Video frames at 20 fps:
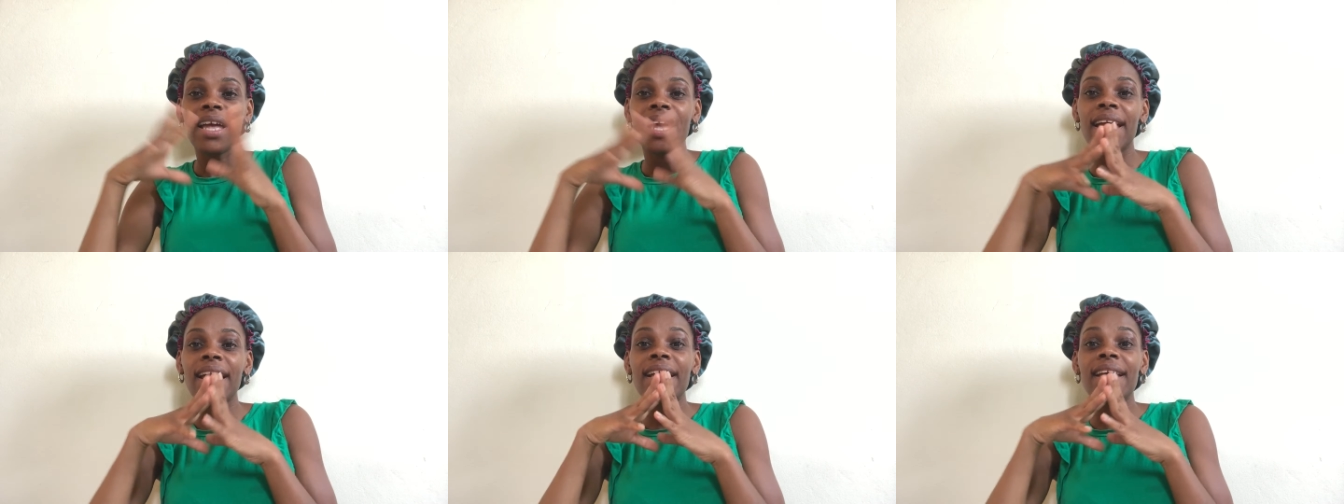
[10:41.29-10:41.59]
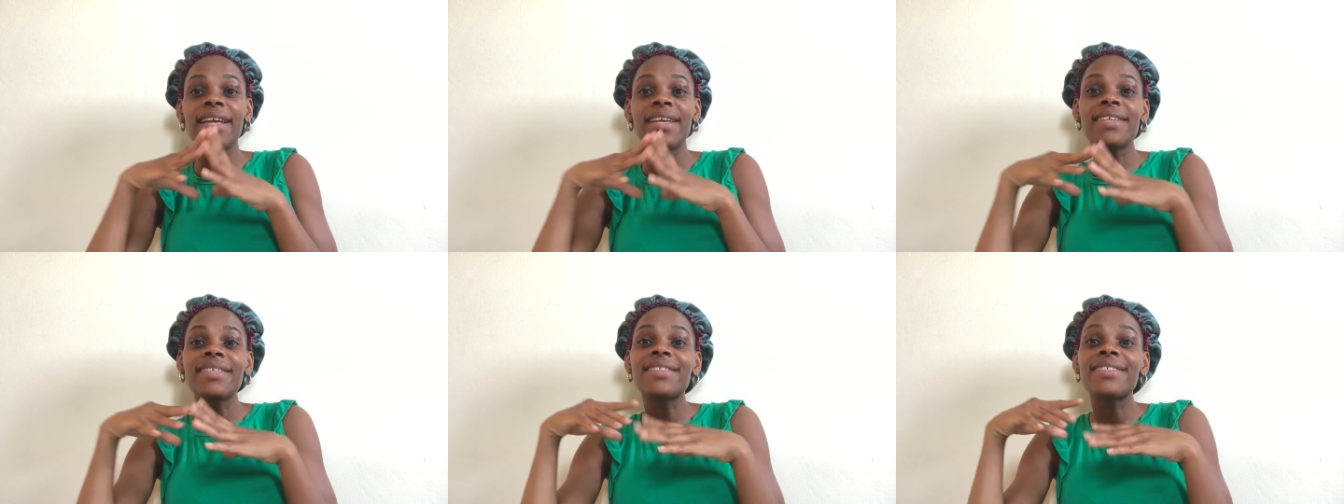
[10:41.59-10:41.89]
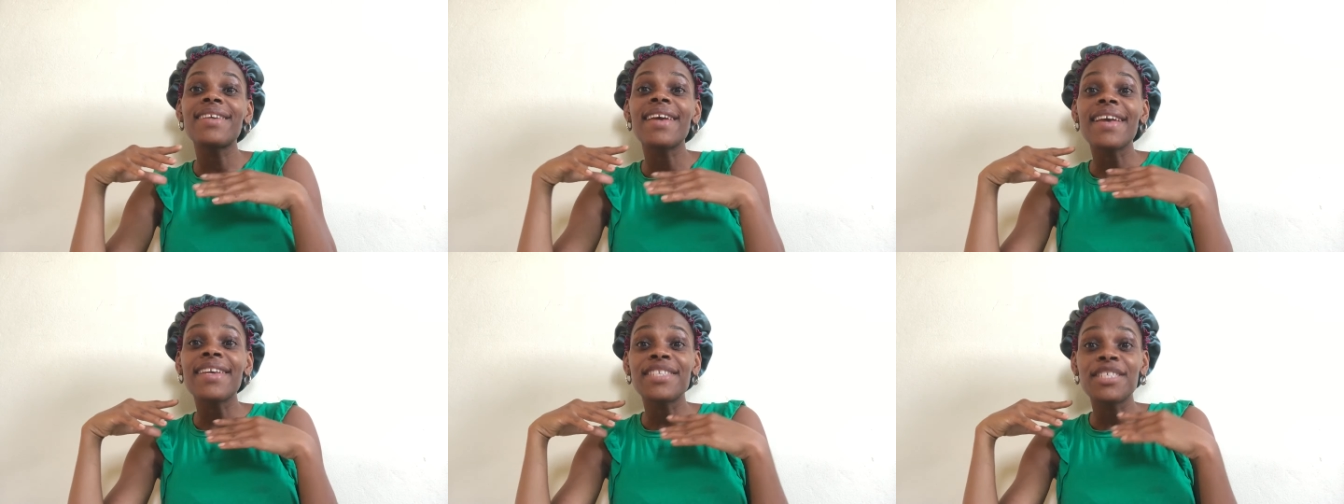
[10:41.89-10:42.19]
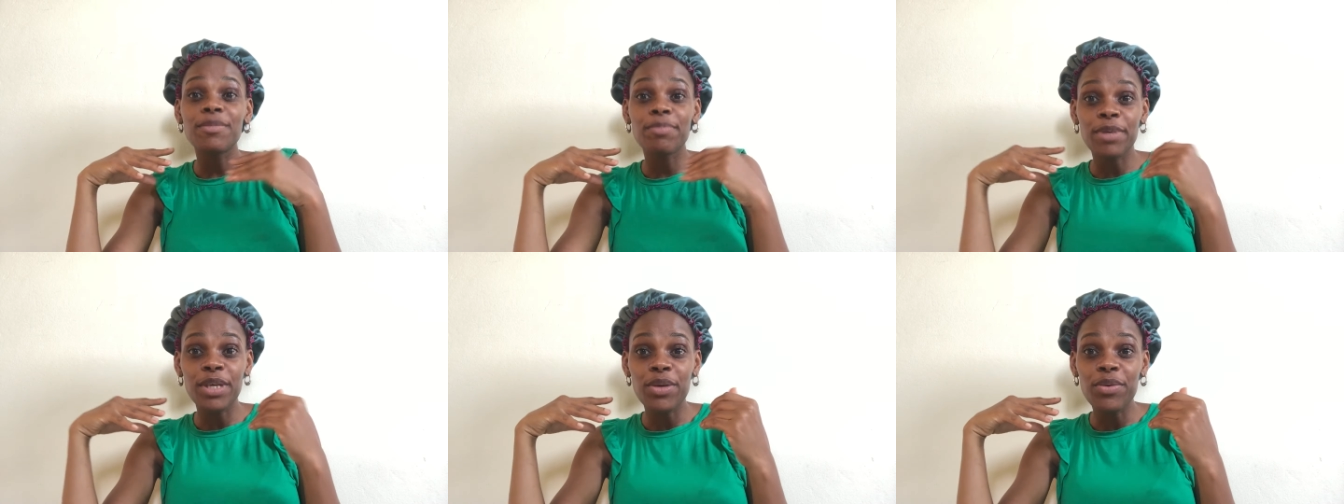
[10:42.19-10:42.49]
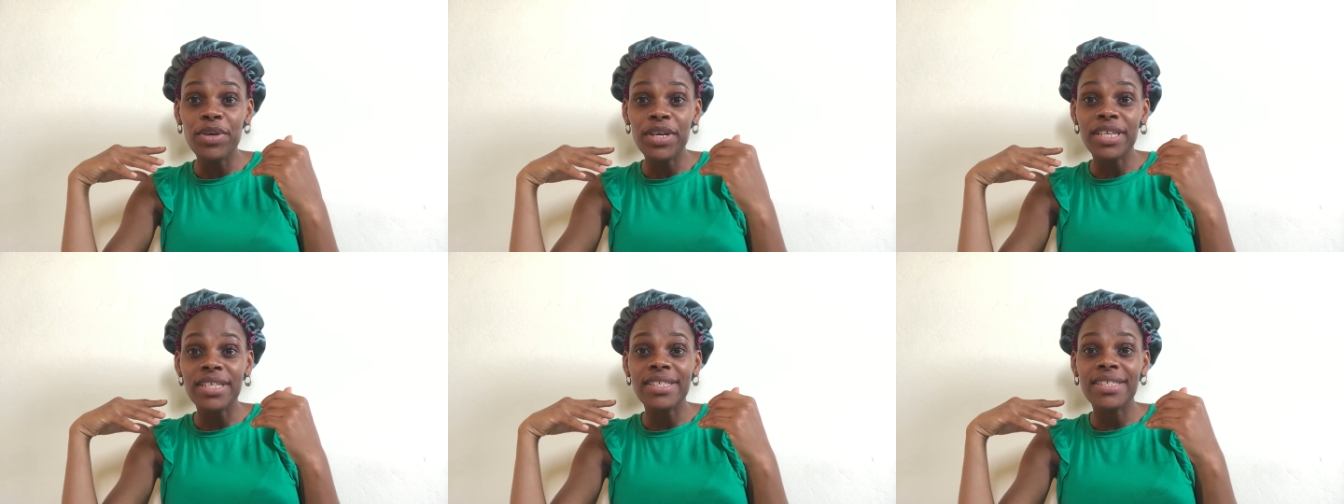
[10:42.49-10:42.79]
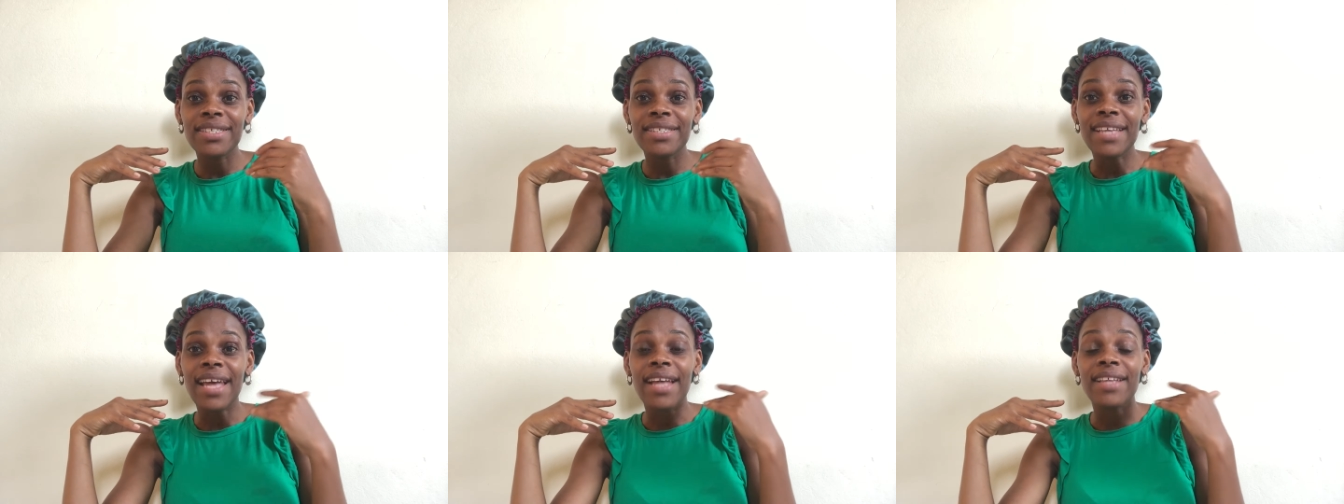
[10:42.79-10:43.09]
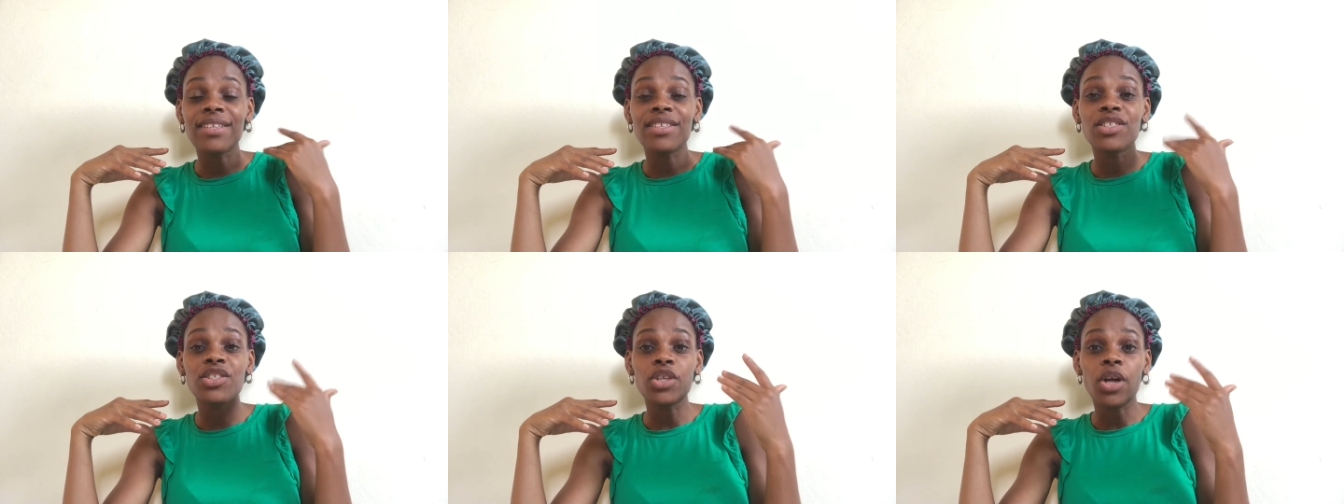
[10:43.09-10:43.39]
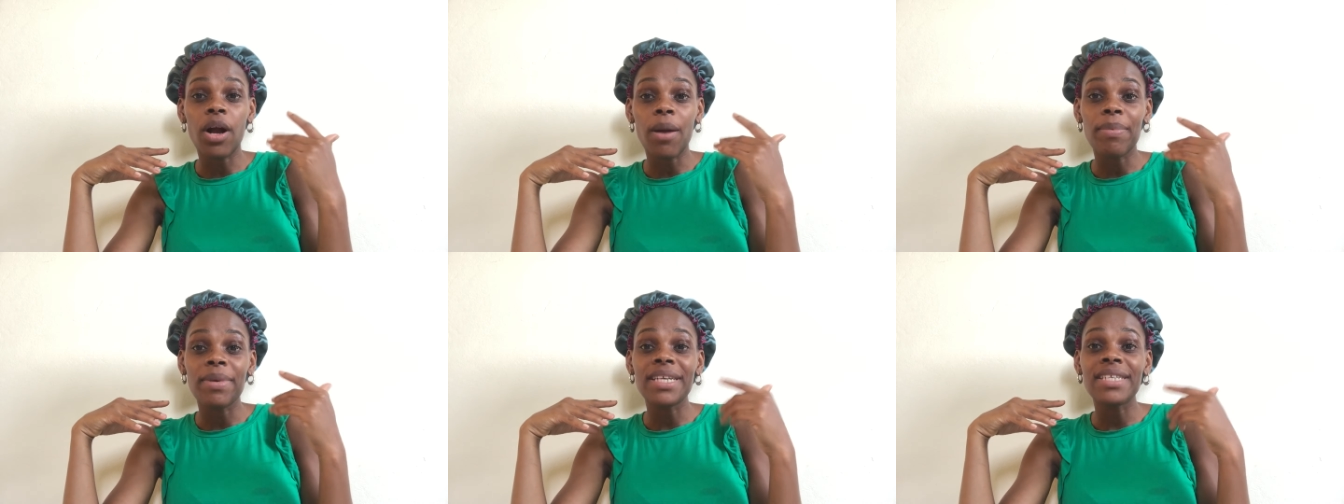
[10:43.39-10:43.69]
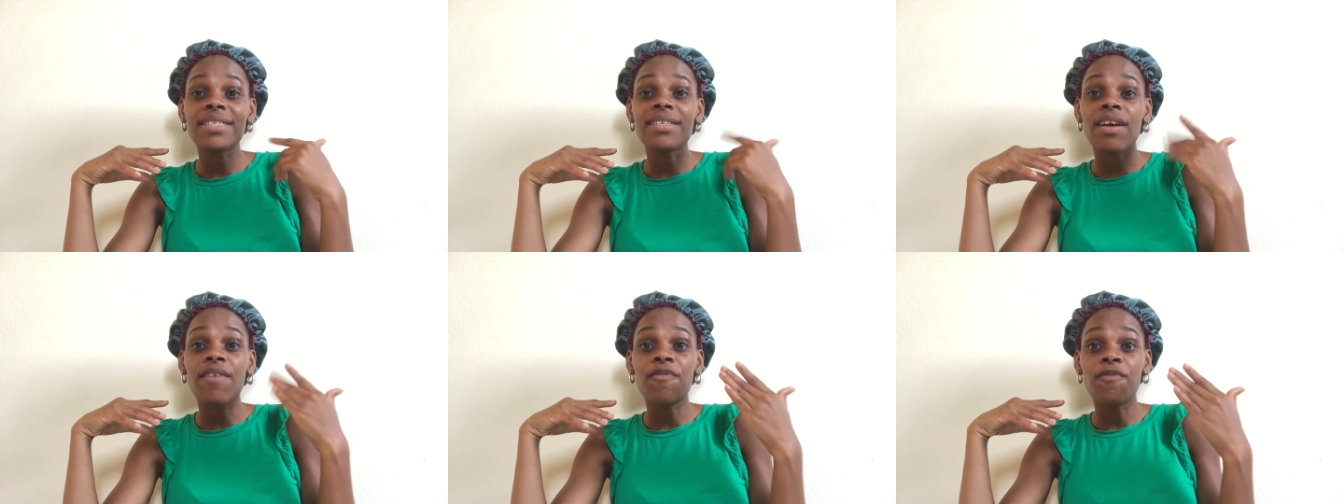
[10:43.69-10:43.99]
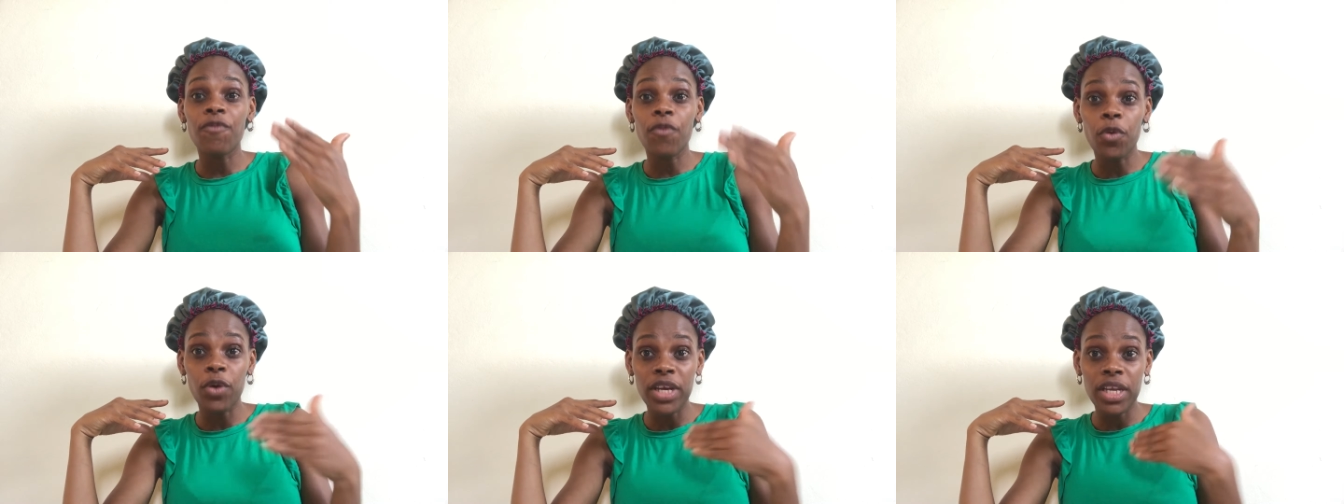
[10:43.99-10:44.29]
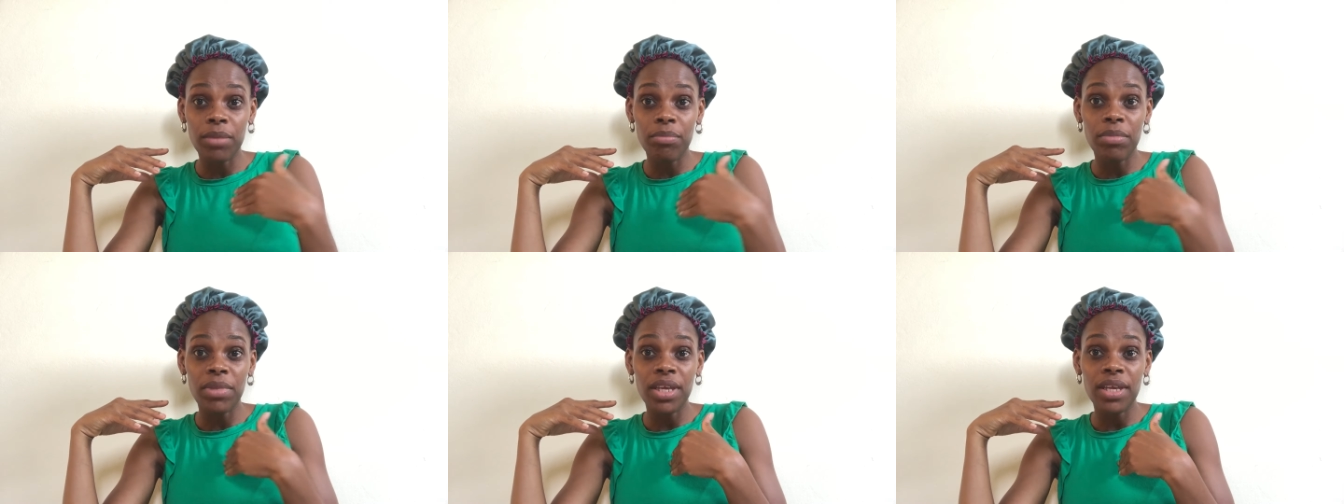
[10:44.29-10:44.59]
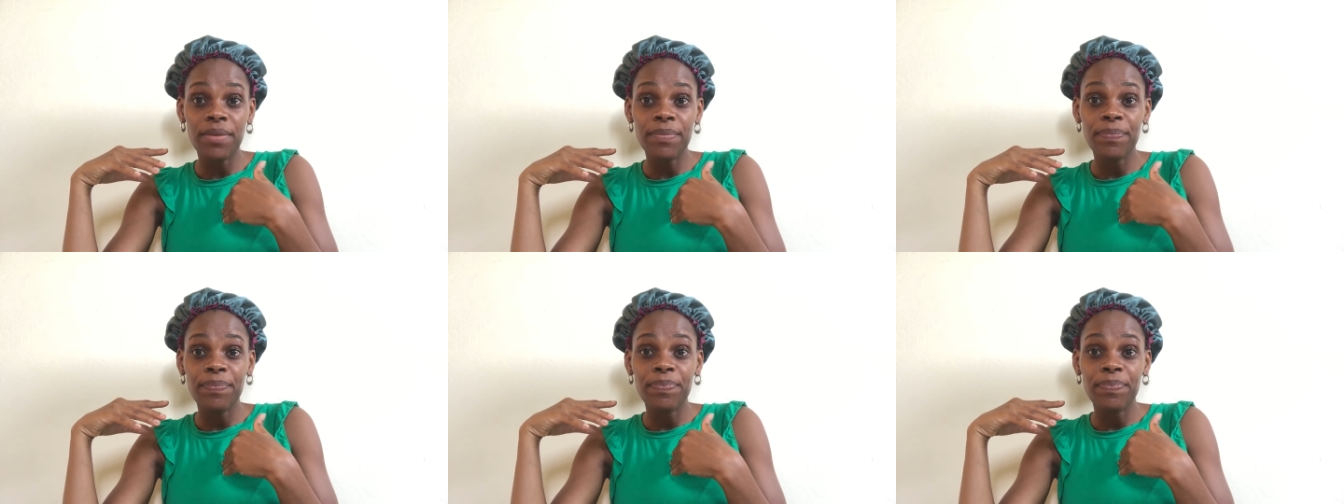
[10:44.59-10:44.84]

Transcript: It is the experience that the job is affording me.